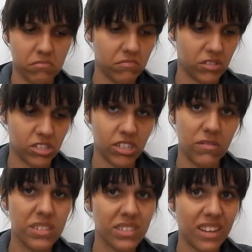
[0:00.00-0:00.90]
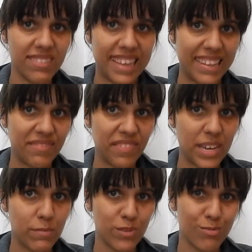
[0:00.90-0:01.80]
she was not that
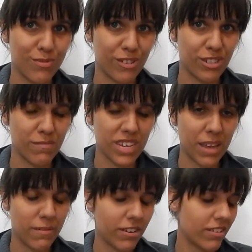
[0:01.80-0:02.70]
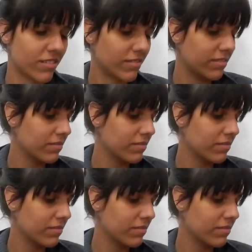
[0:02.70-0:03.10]
famous before she became an author.